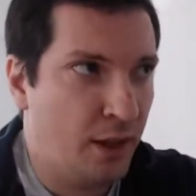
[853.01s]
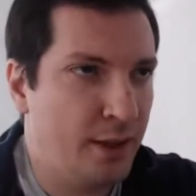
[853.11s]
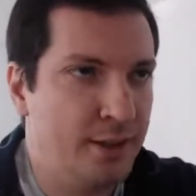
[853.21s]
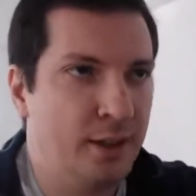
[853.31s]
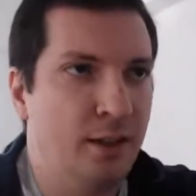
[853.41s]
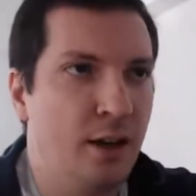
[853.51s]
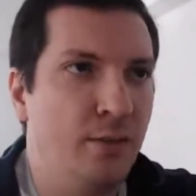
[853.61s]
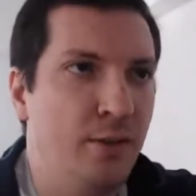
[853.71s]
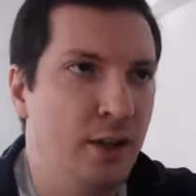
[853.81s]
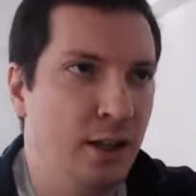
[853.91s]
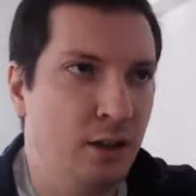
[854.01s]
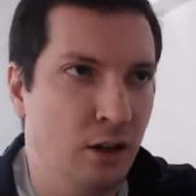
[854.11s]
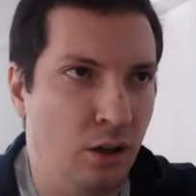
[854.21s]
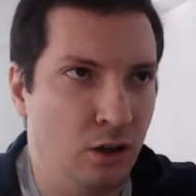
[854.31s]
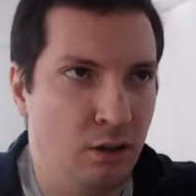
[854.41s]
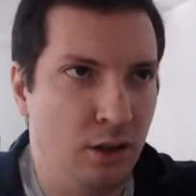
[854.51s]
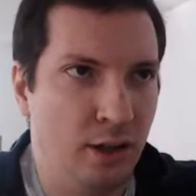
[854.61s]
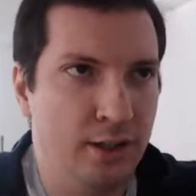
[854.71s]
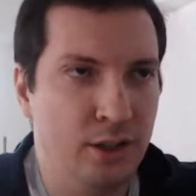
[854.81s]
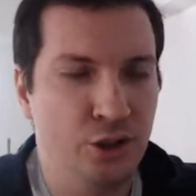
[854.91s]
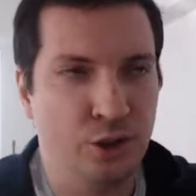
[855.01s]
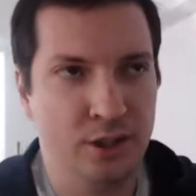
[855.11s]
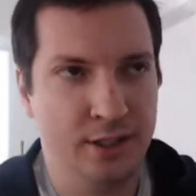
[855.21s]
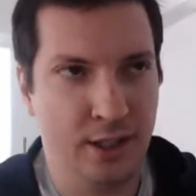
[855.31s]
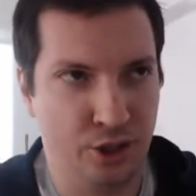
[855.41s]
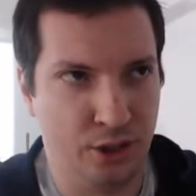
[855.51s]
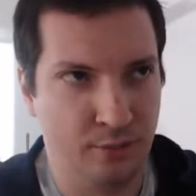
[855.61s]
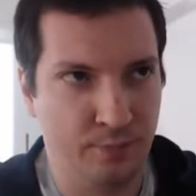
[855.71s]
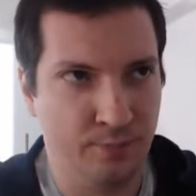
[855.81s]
is the governing law and the jurisdiction.